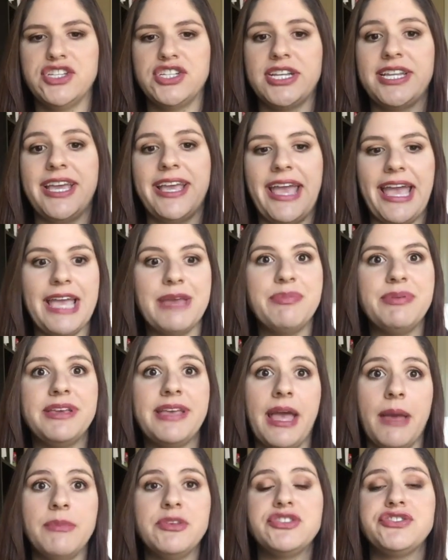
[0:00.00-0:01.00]
should I take AP
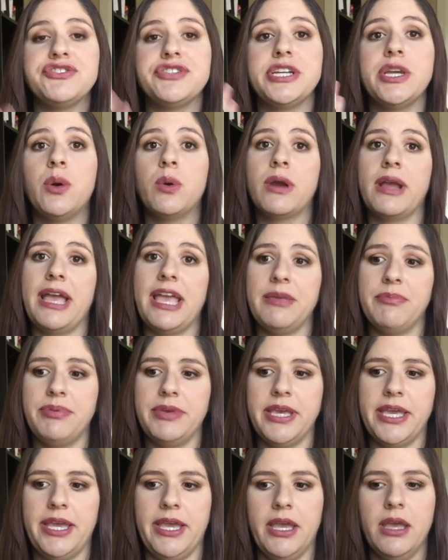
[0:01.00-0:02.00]
chemistry or
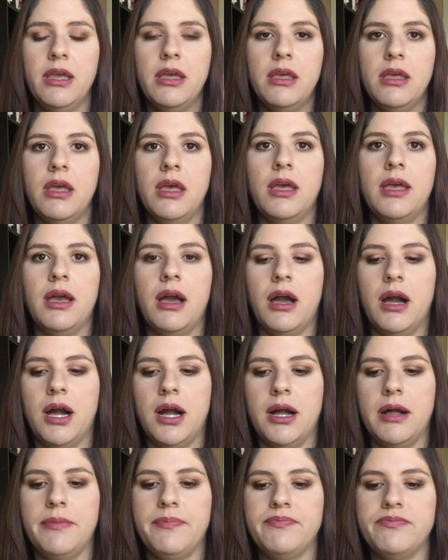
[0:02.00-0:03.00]
AP
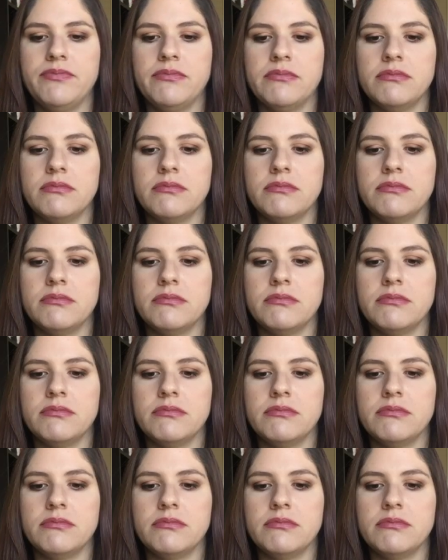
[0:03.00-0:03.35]
um,